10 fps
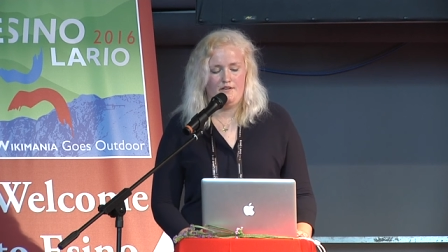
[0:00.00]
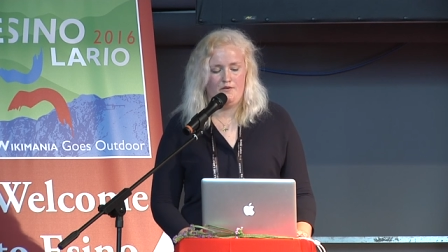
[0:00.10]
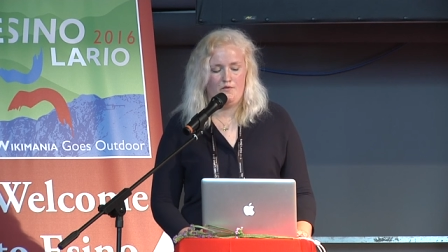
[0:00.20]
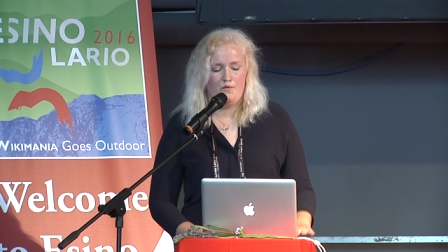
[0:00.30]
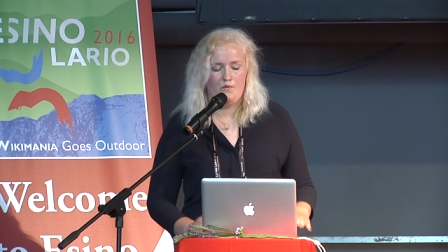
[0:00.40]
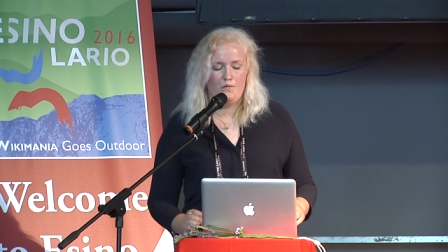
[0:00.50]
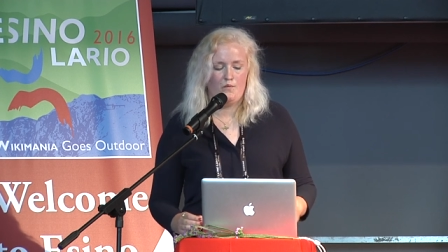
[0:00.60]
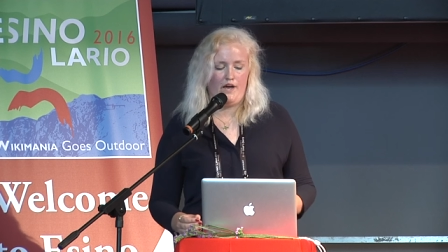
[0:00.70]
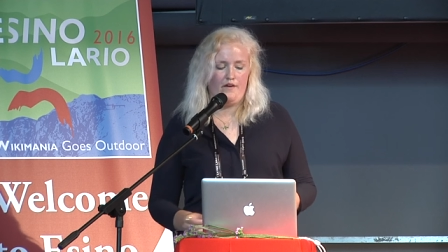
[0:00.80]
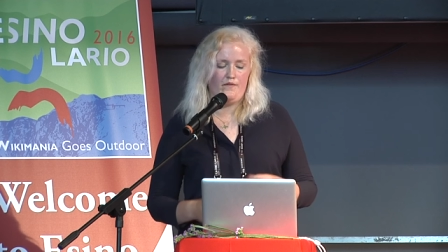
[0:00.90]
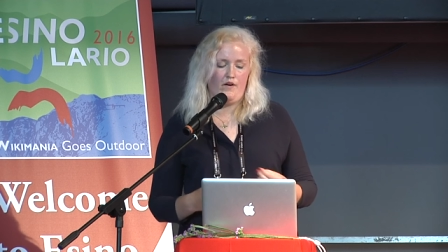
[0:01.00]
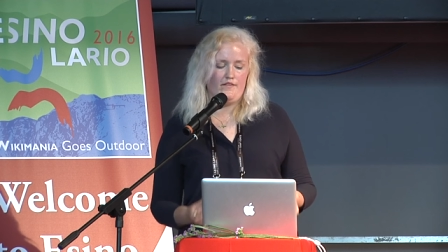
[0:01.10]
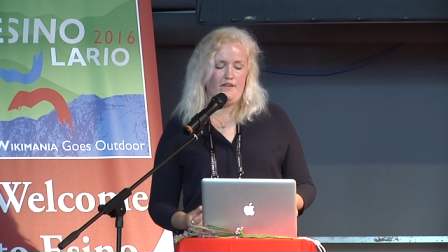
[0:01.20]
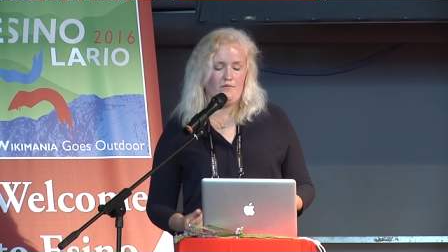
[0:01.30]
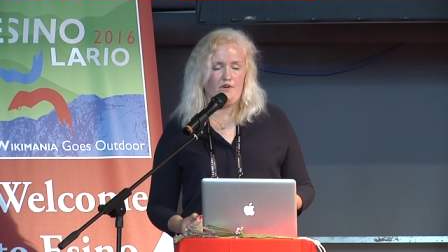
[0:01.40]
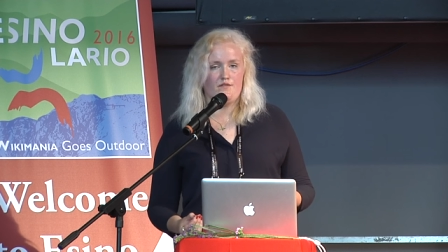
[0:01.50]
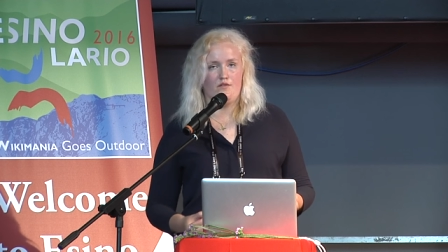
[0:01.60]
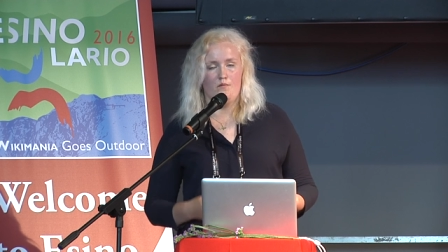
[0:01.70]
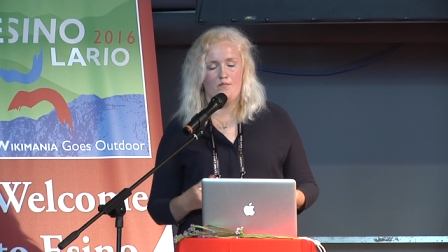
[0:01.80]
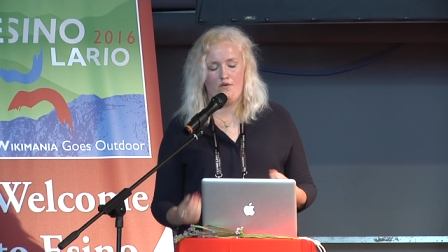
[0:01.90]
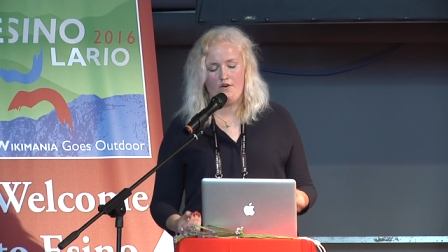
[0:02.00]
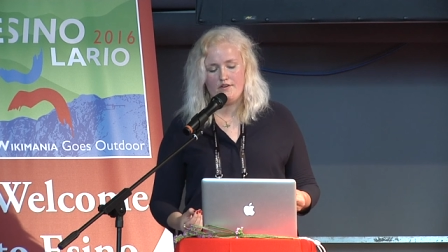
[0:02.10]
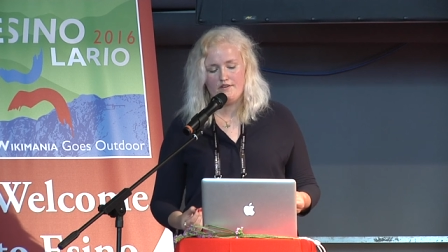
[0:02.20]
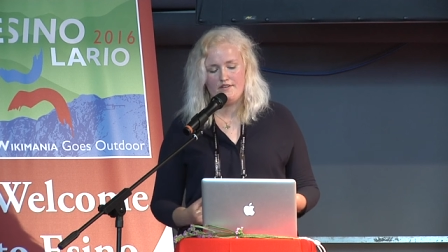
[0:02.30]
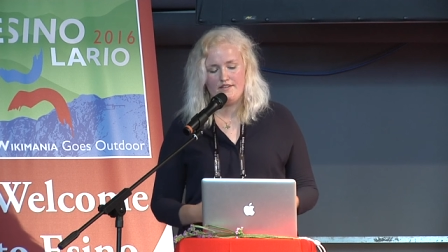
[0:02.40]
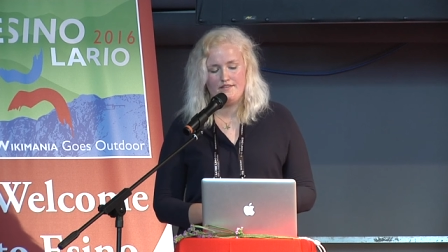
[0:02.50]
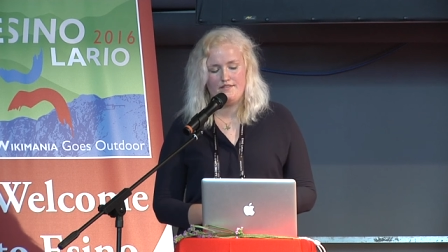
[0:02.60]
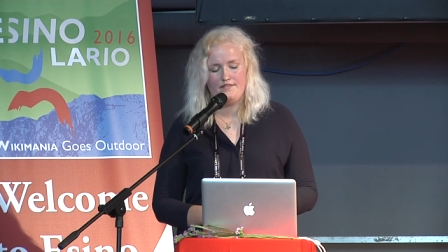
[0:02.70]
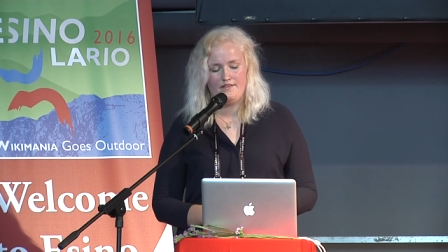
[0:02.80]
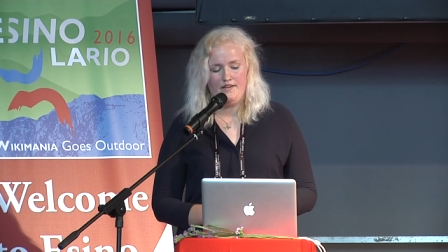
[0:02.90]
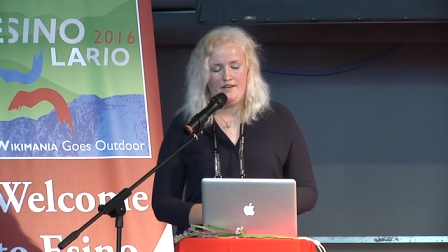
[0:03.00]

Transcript: And why I thought that was so important is